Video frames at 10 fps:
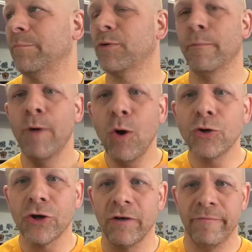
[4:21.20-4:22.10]

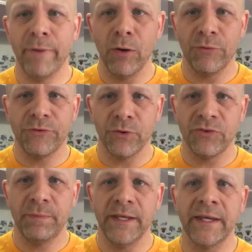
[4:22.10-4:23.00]
promoter of both, so to
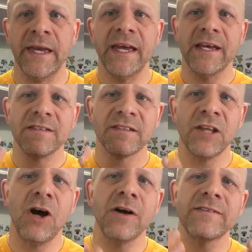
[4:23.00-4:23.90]
speak, as
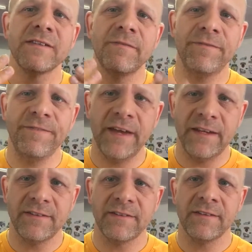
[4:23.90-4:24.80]
long as it
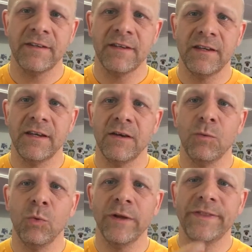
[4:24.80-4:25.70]
fits
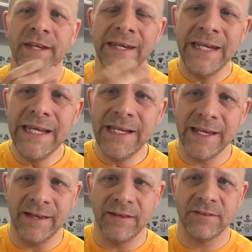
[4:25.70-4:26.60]
what the need
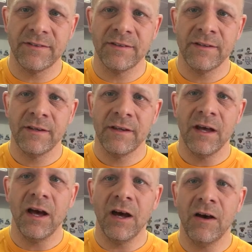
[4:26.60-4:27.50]
is
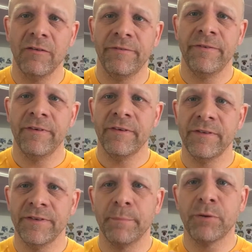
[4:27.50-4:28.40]
of
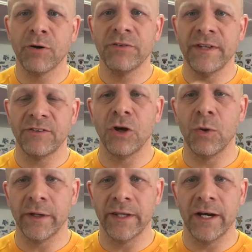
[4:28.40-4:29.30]
the person that's
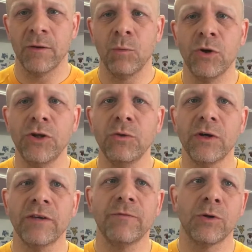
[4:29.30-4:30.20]
going there. What are you
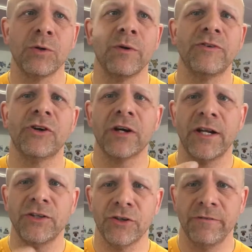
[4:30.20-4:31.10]
looking for a return
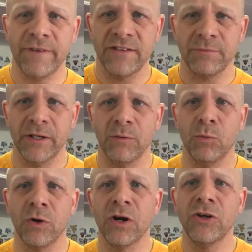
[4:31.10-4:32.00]
on your investment?
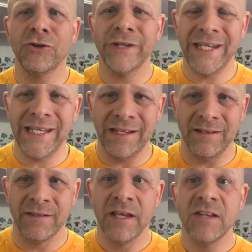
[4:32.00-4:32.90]
What are your
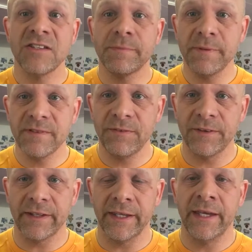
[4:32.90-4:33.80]
needs
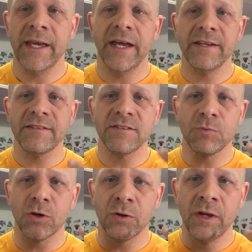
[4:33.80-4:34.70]
specifically? And this is
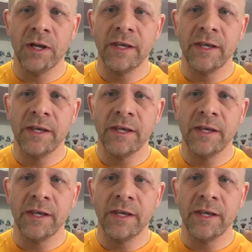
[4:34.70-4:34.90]
where